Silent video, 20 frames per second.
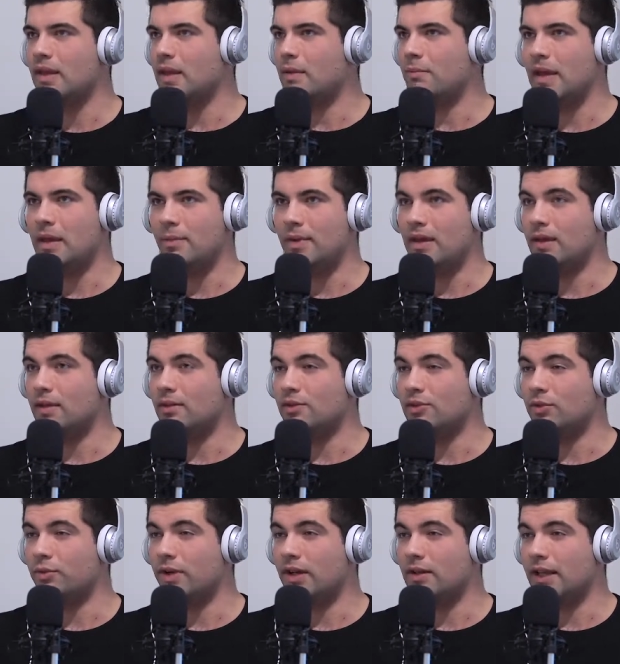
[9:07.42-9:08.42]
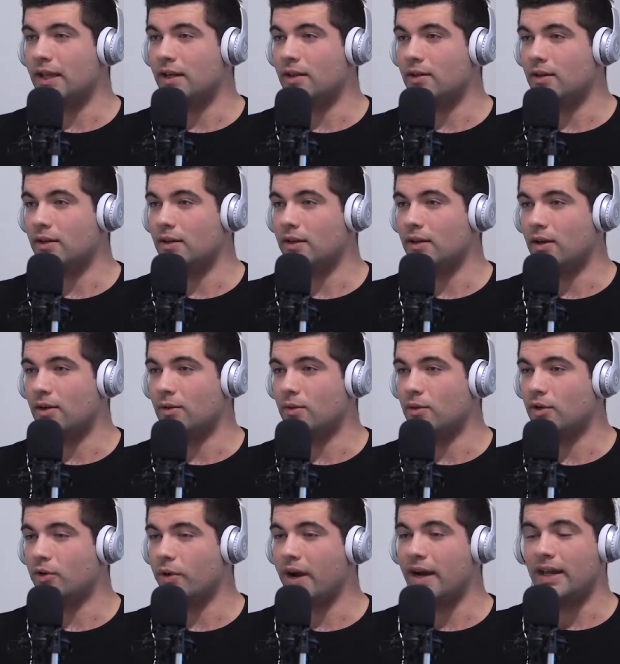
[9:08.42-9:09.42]
Maybe doing
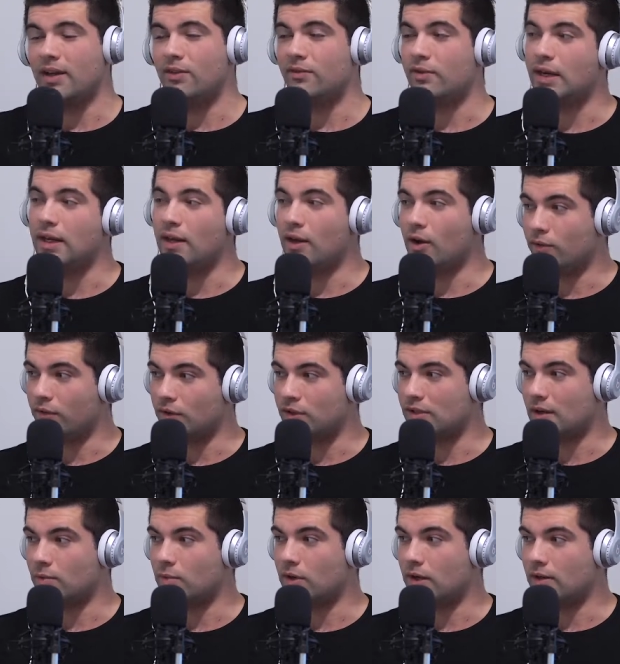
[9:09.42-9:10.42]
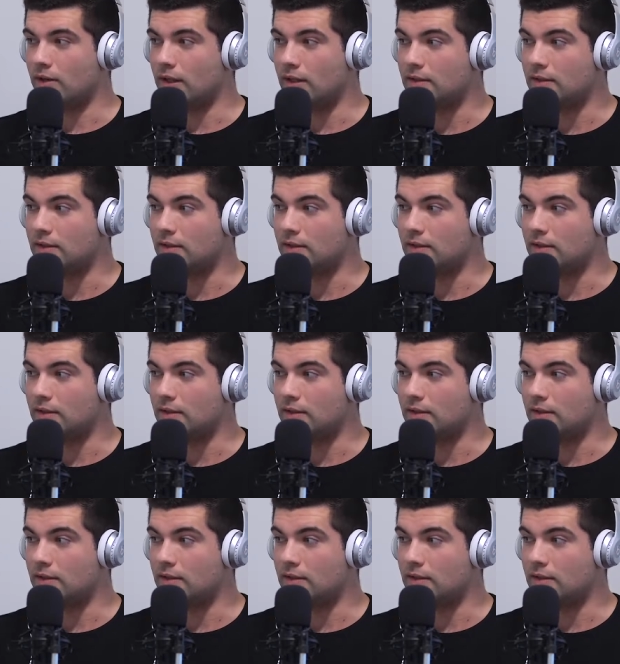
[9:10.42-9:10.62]
creating a video for someone.